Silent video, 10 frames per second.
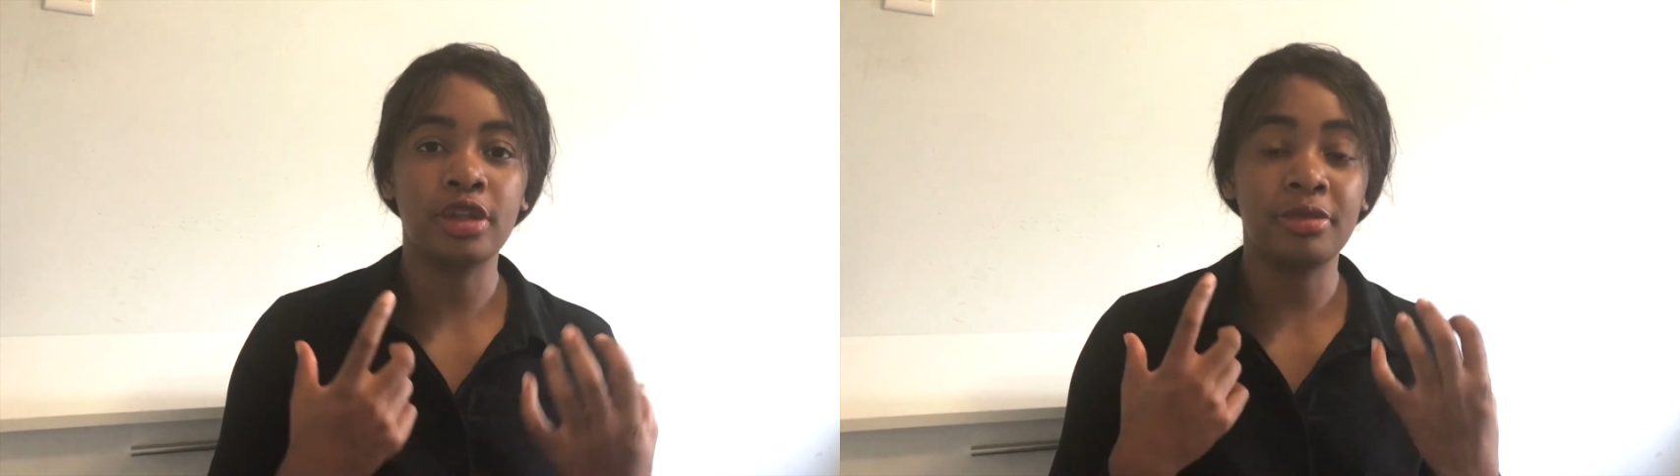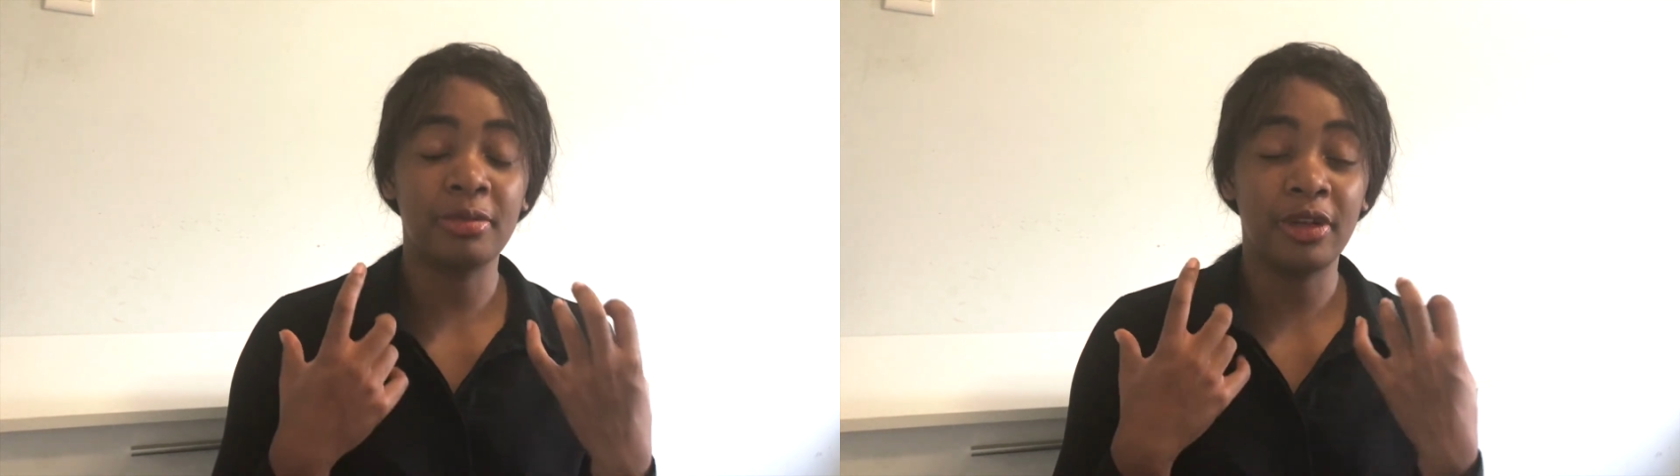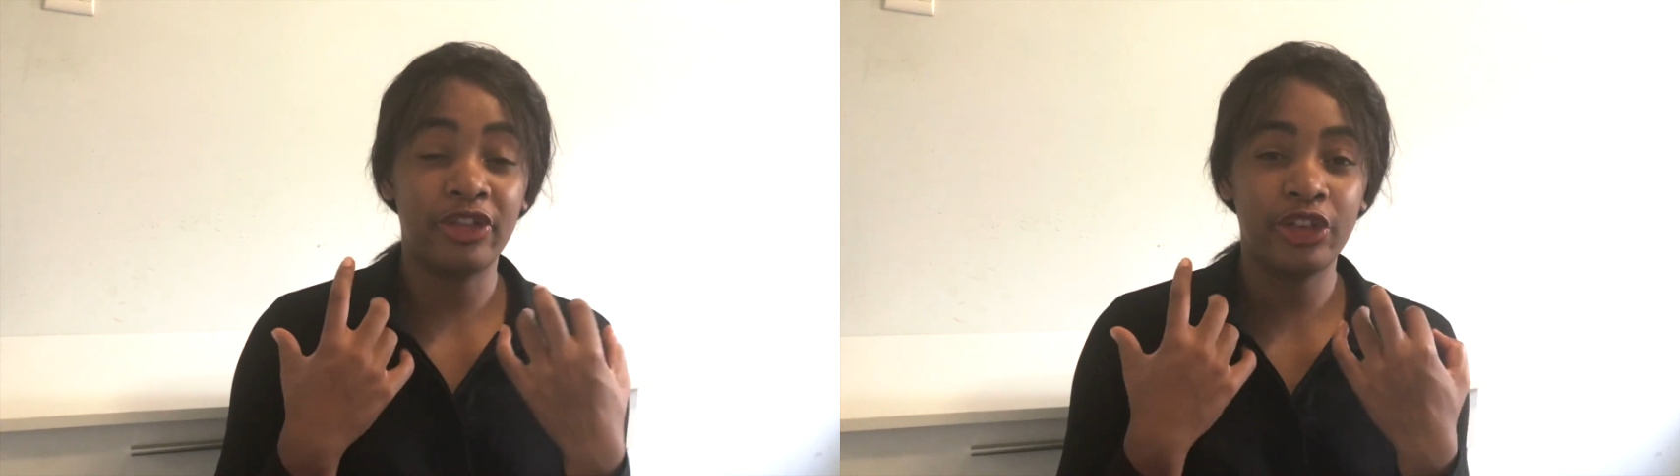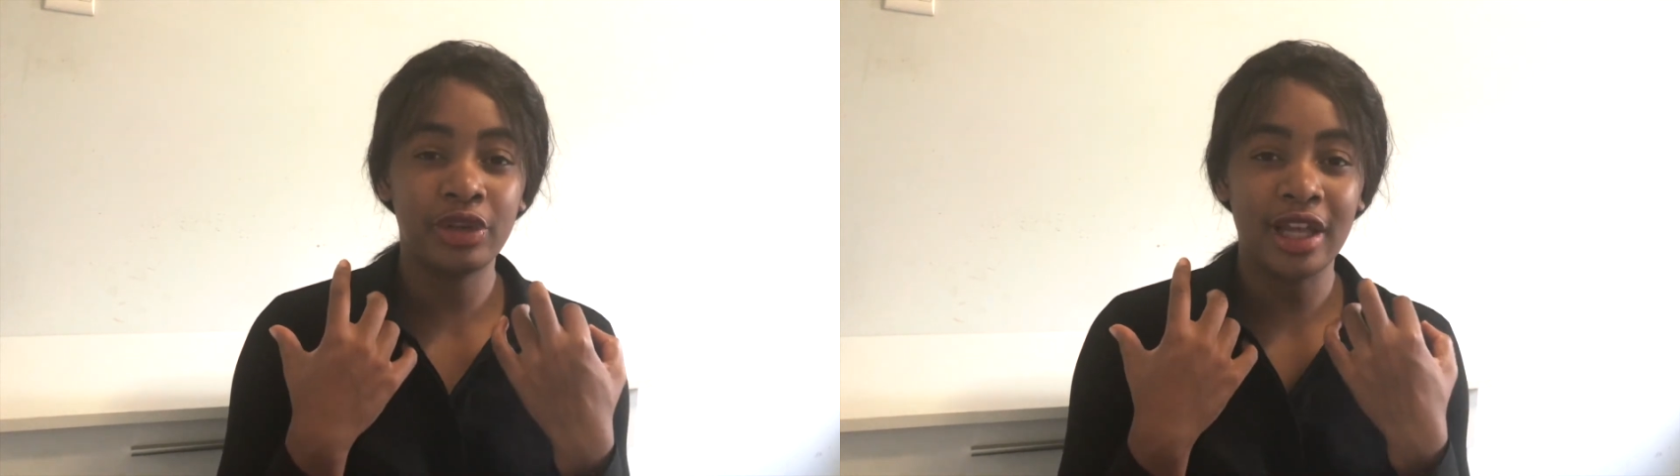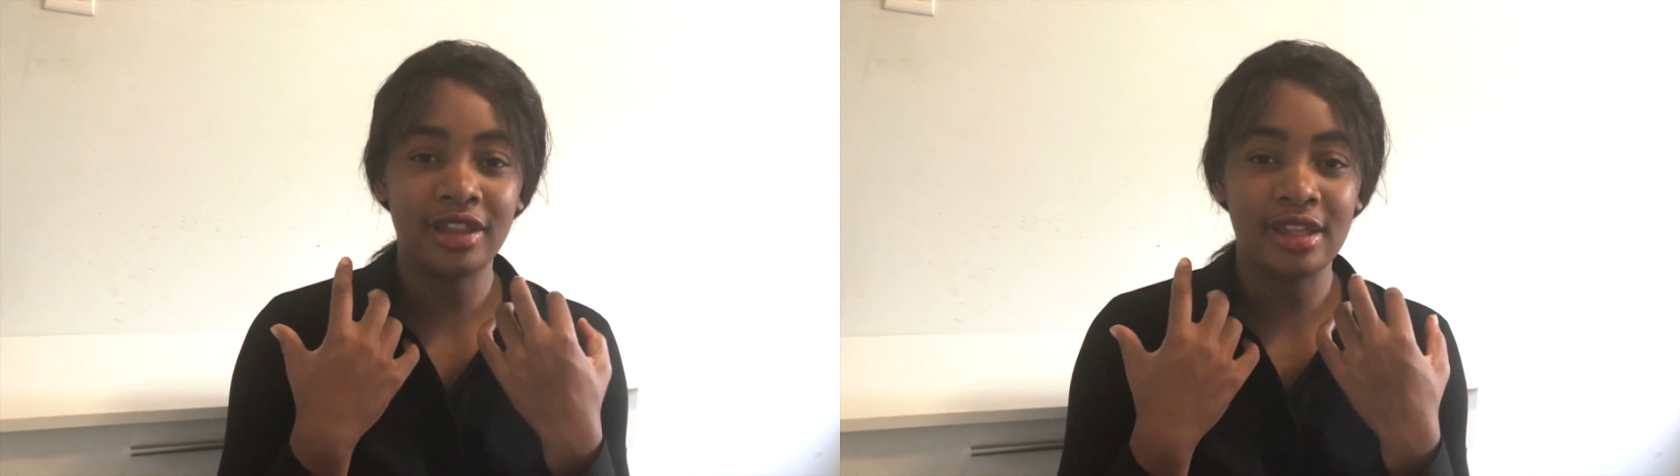and you may feel
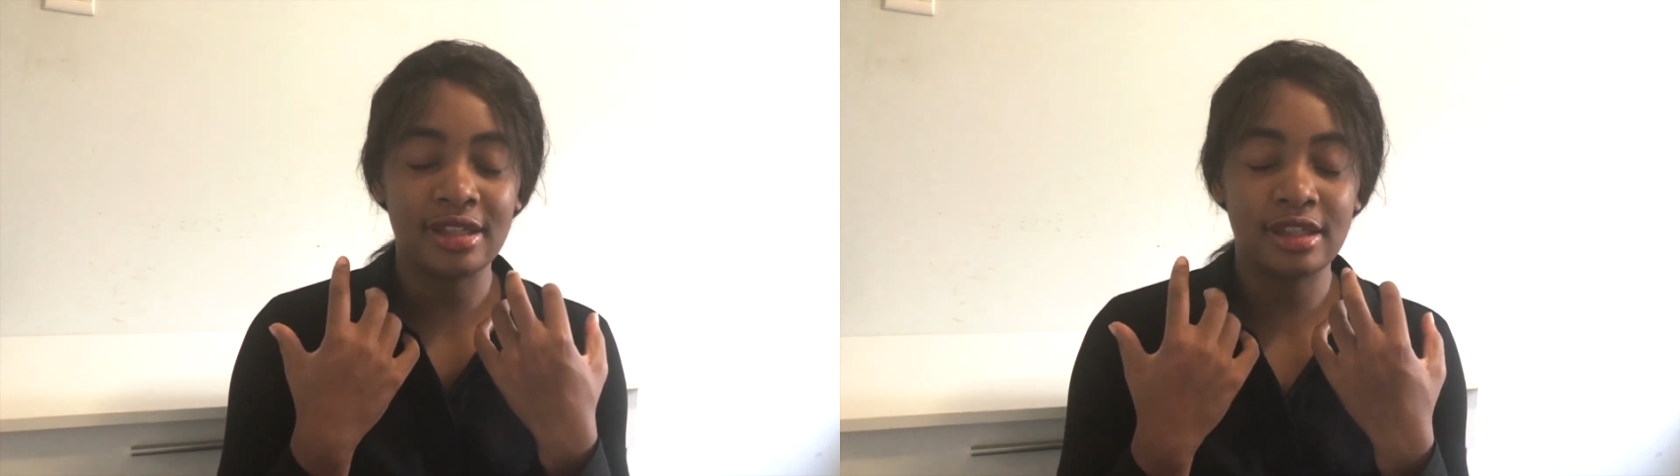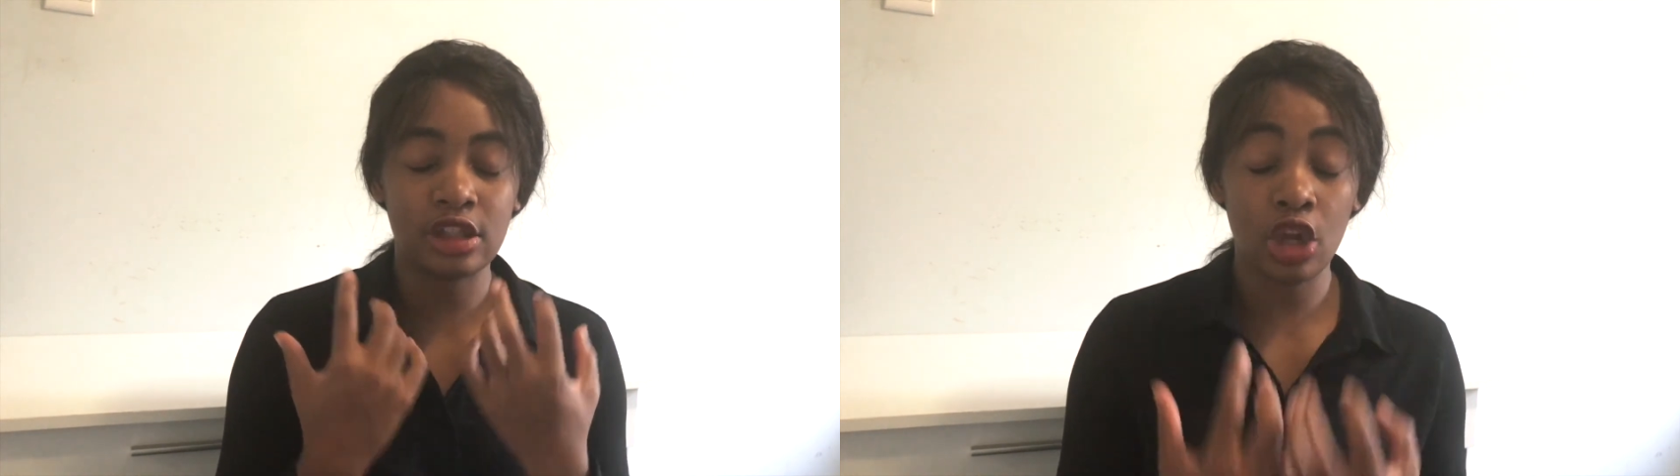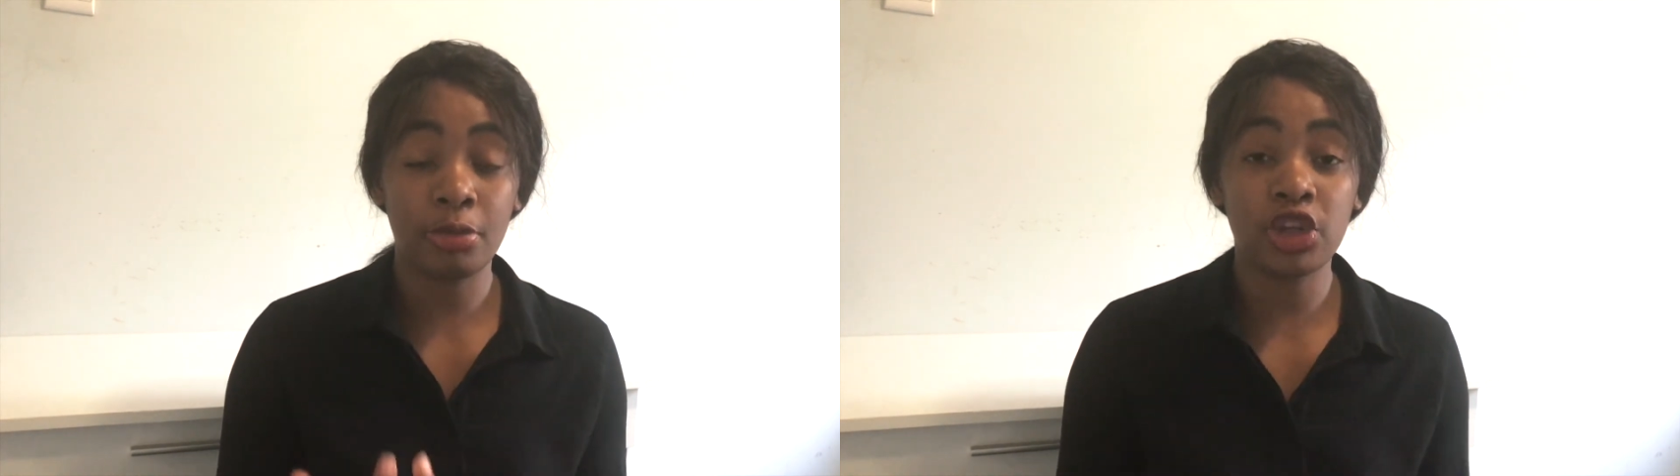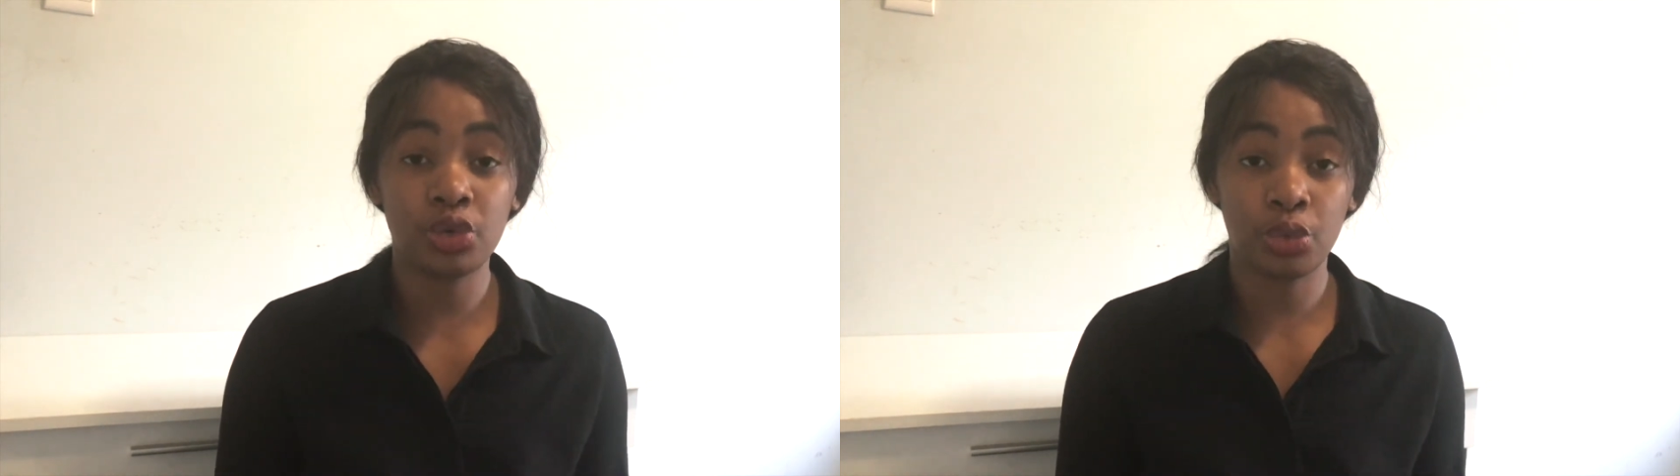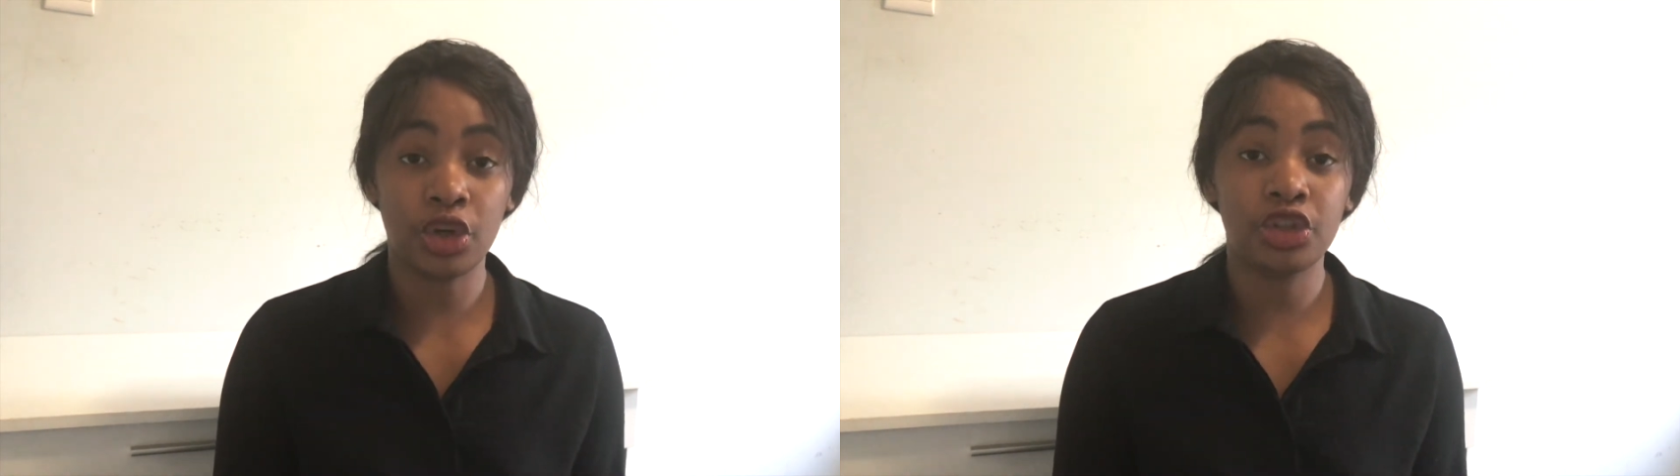like there's so
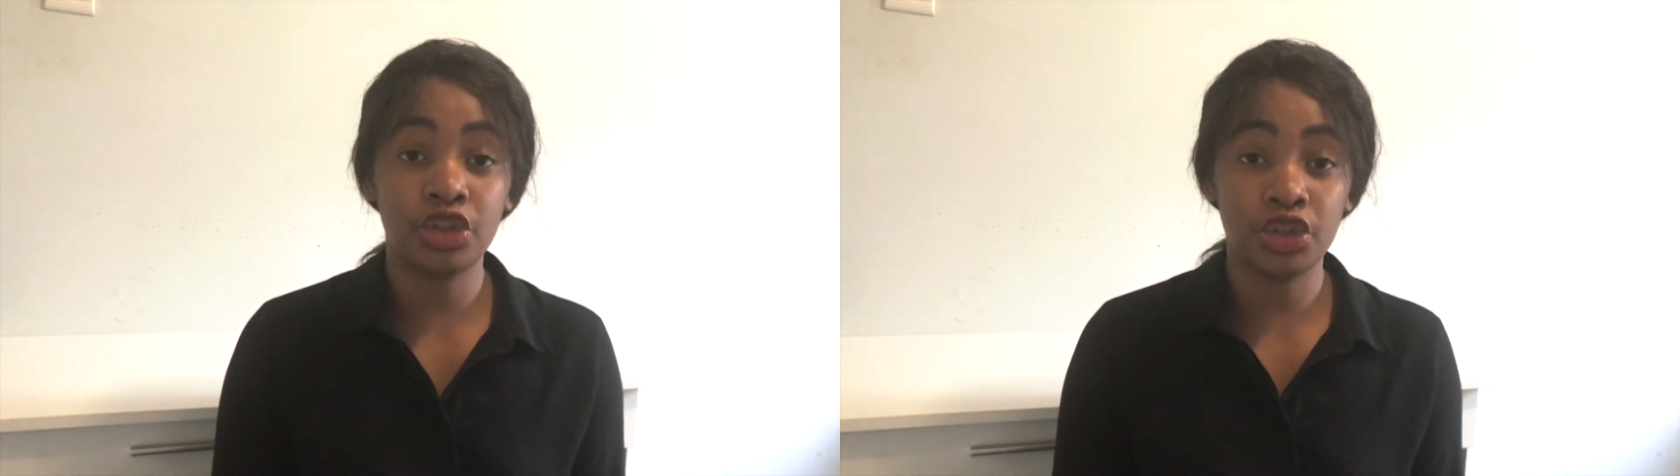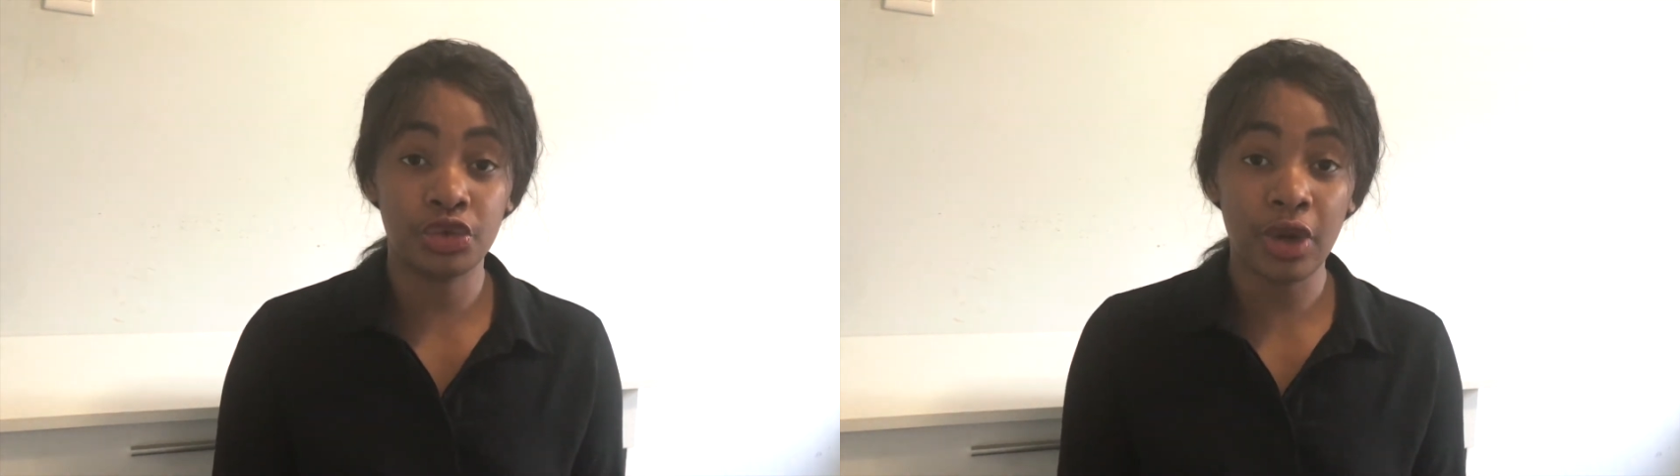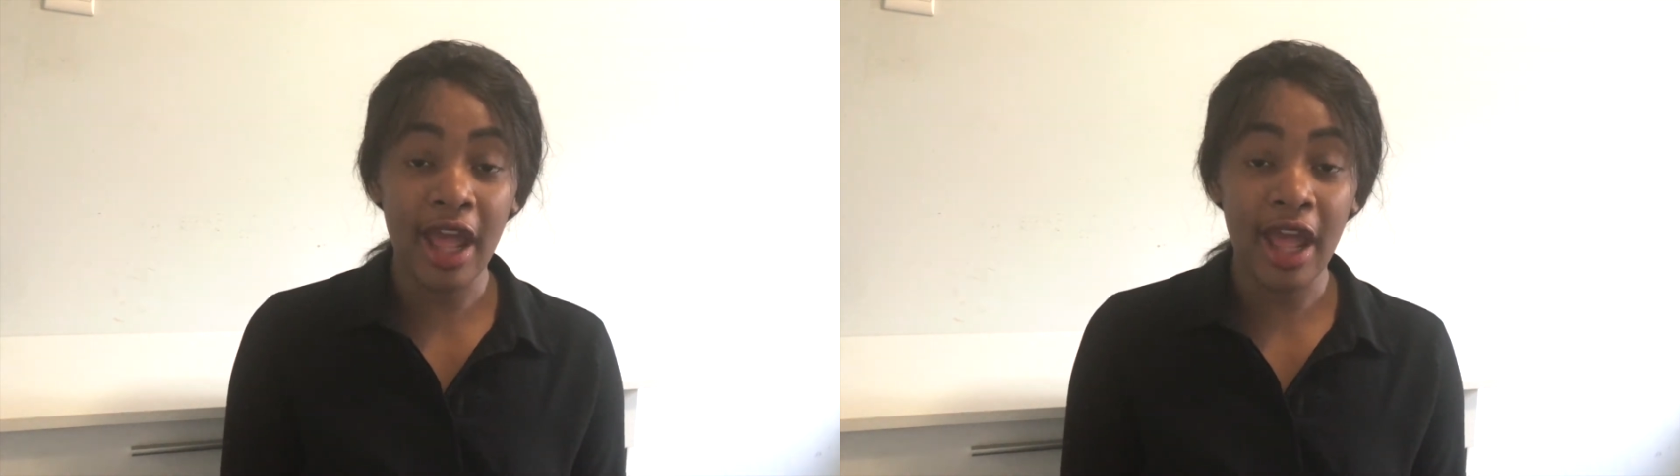much work to do